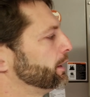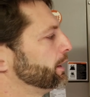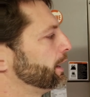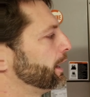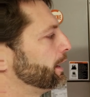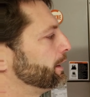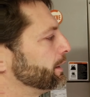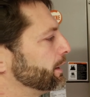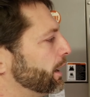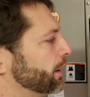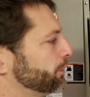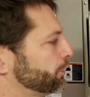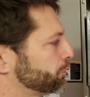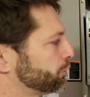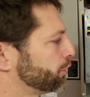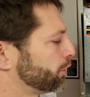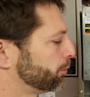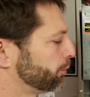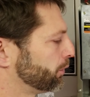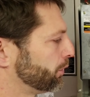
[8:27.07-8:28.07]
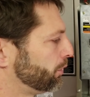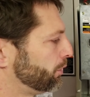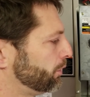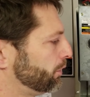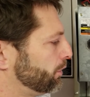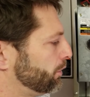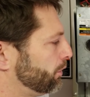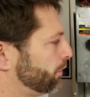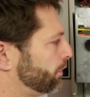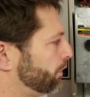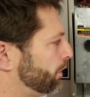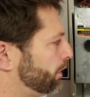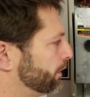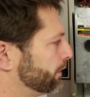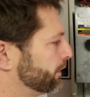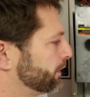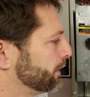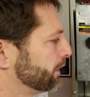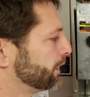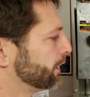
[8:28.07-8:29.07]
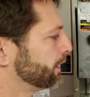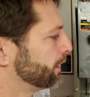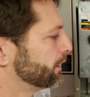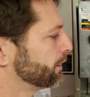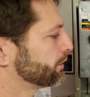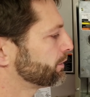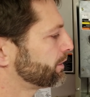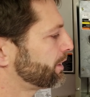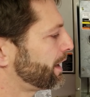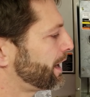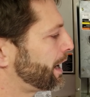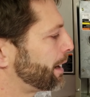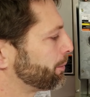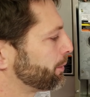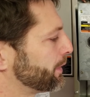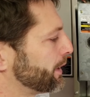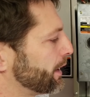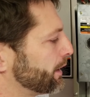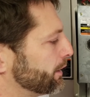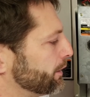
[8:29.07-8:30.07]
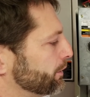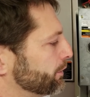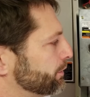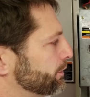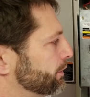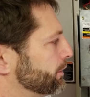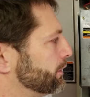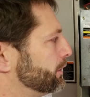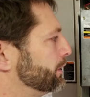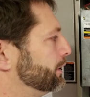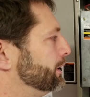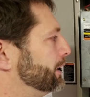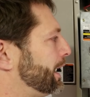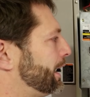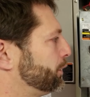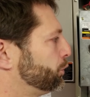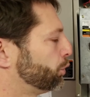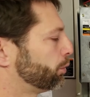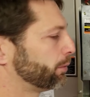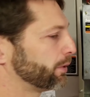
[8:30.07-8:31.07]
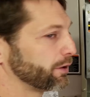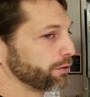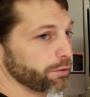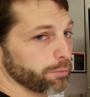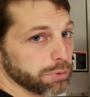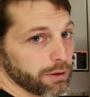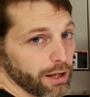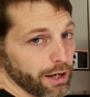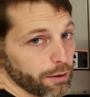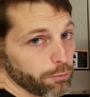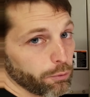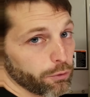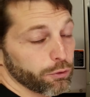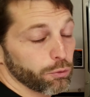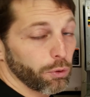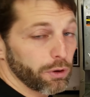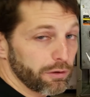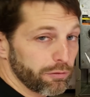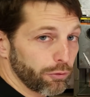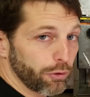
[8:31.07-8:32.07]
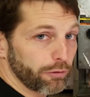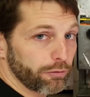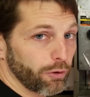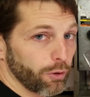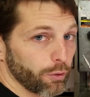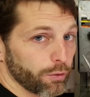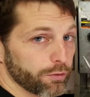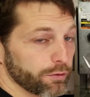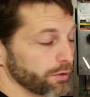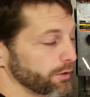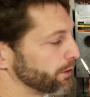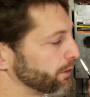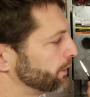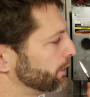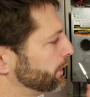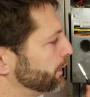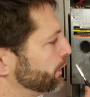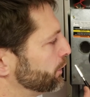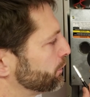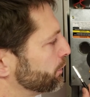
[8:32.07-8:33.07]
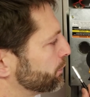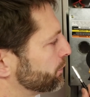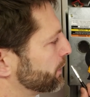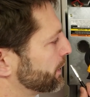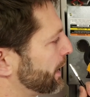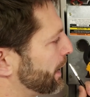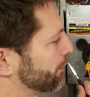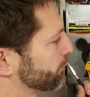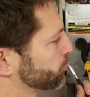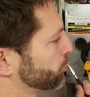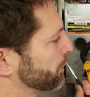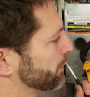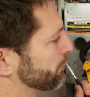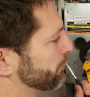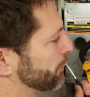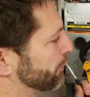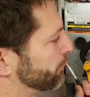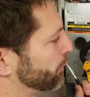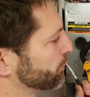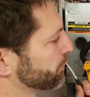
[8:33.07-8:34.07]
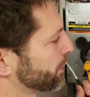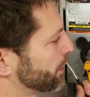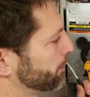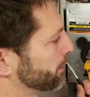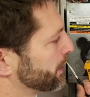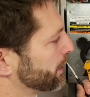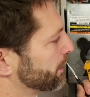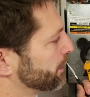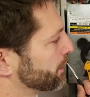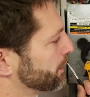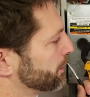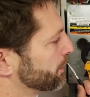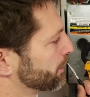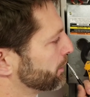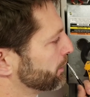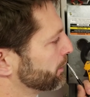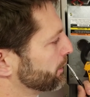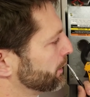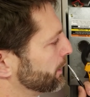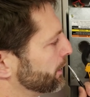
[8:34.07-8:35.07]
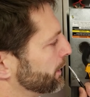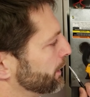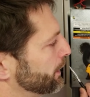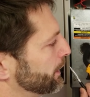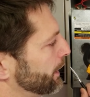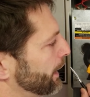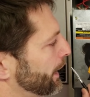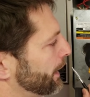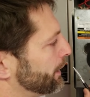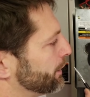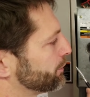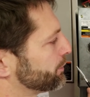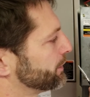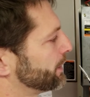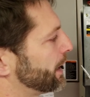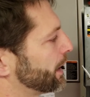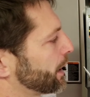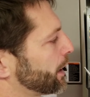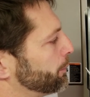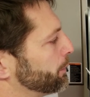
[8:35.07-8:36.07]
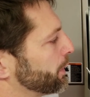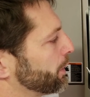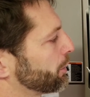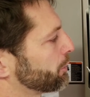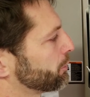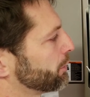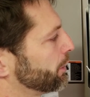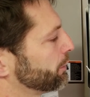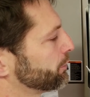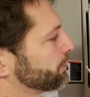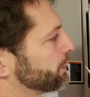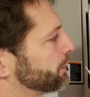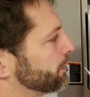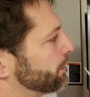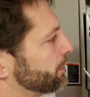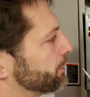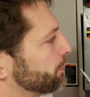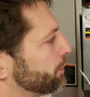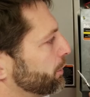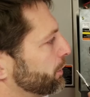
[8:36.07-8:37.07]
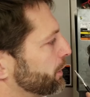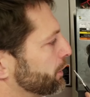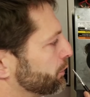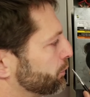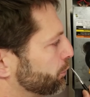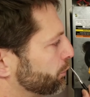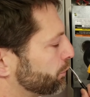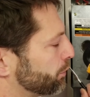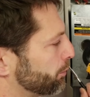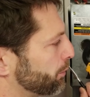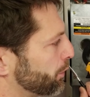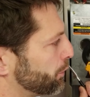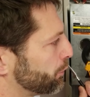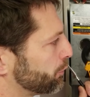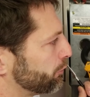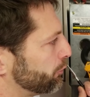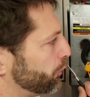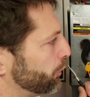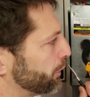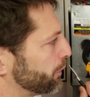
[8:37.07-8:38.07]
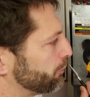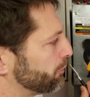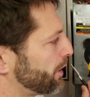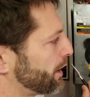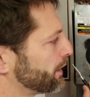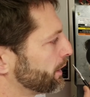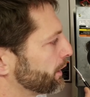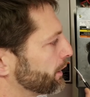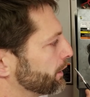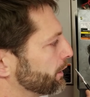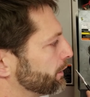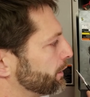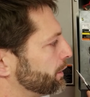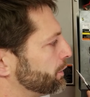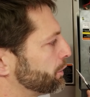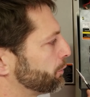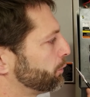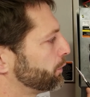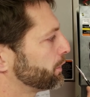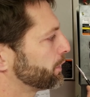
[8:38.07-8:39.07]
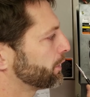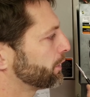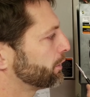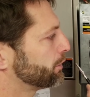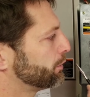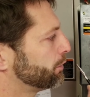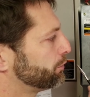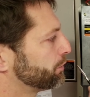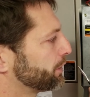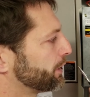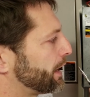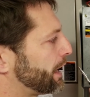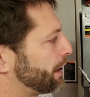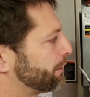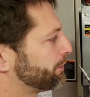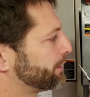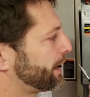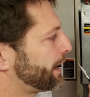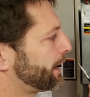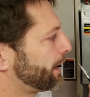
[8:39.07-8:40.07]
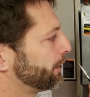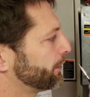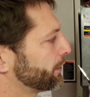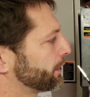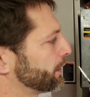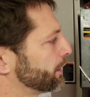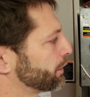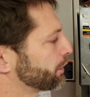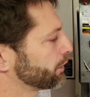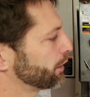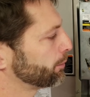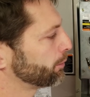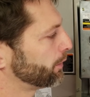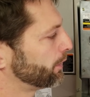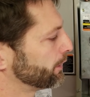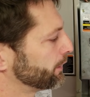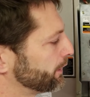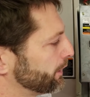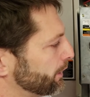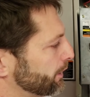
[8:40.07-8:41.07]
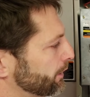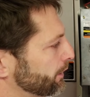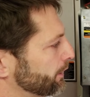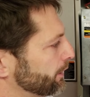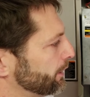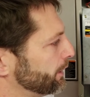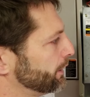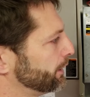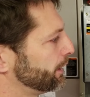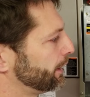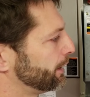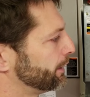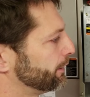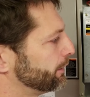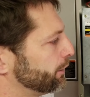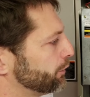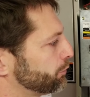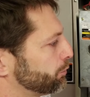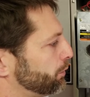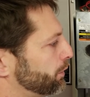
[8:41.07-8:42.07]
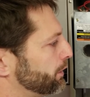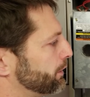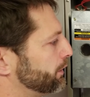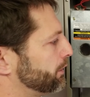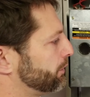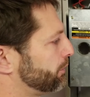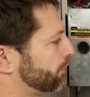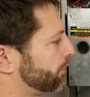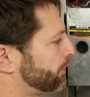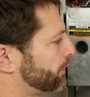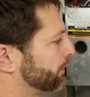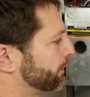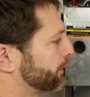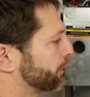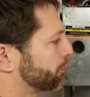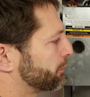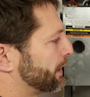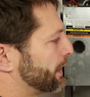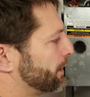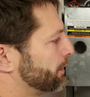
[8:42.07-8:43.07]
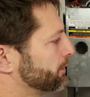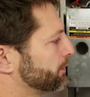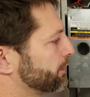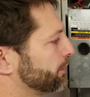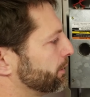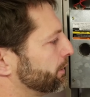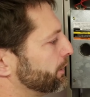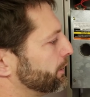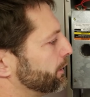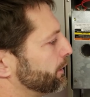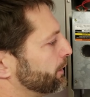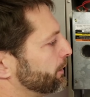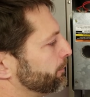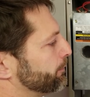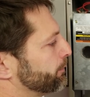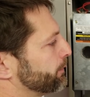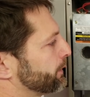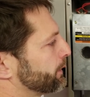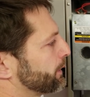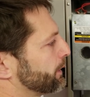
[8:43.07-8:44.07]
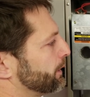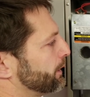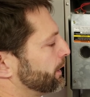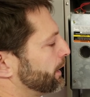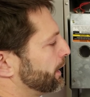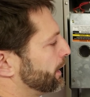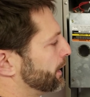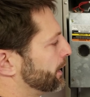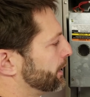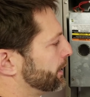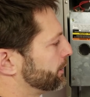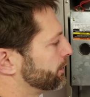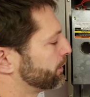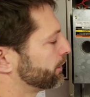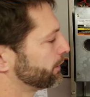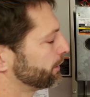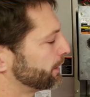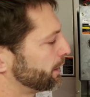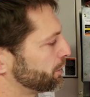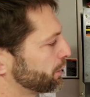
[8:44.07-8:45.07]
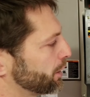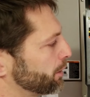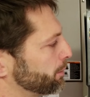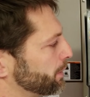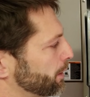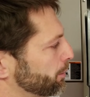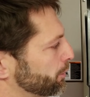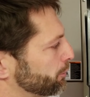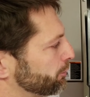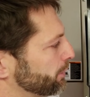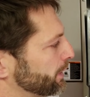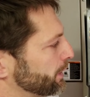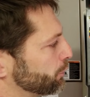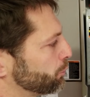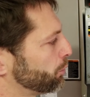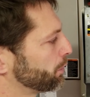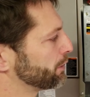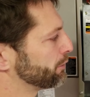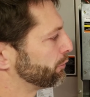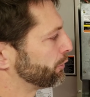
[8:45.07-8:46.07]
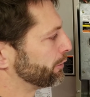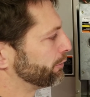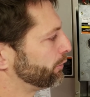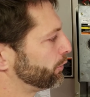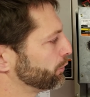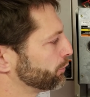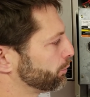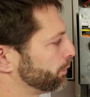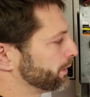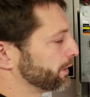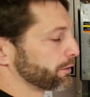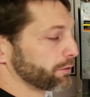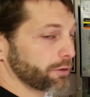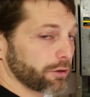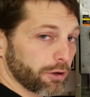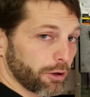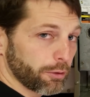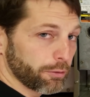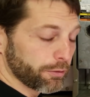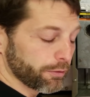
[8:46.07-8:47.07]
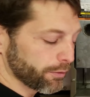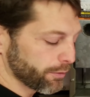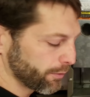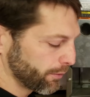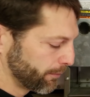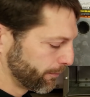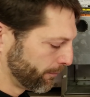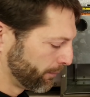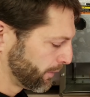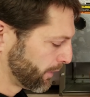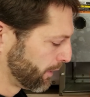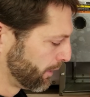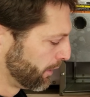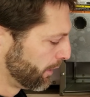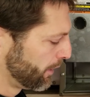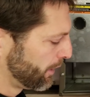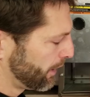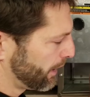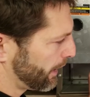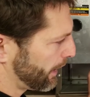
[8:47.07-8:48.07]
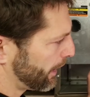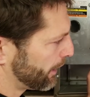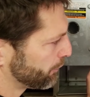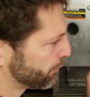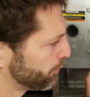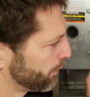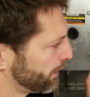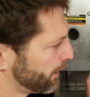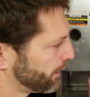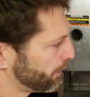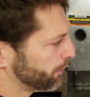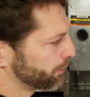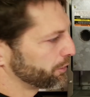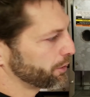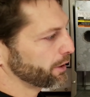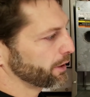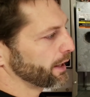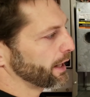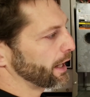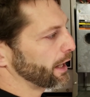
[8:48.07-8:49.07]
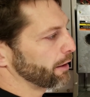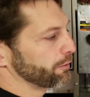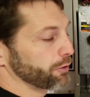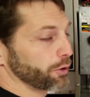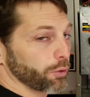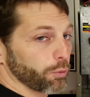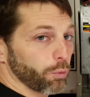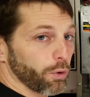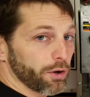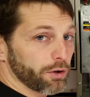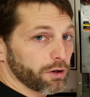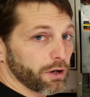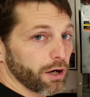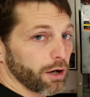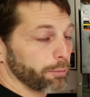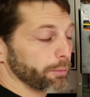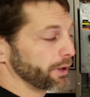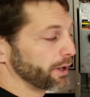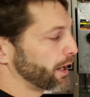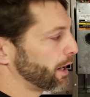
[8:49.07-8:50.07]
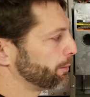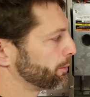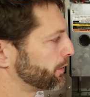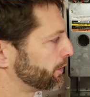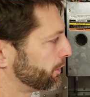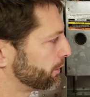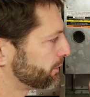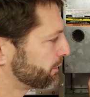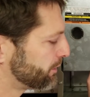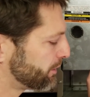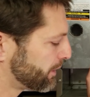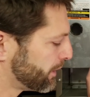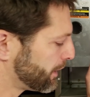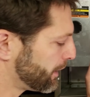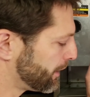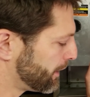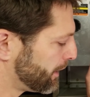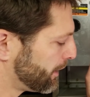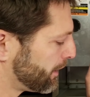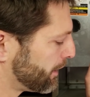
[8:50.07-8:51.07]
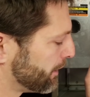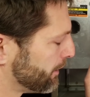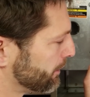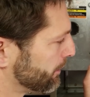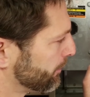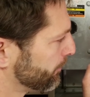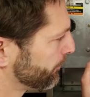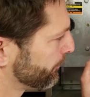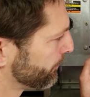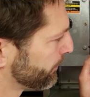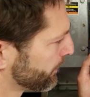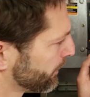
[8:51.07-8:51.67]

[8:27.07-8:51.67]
and the other terminal on the tap that is not normally supplied with 24 volts. So say you have 24 volts coming in here, and it's not coming across here until the inducer motor is fully running, then what you're going to do is you're going to have that alligator clip on there and this one on the ground, and then you're going to be able to read 24 volts when this closes. As well, you're going to have your water column manometer teed in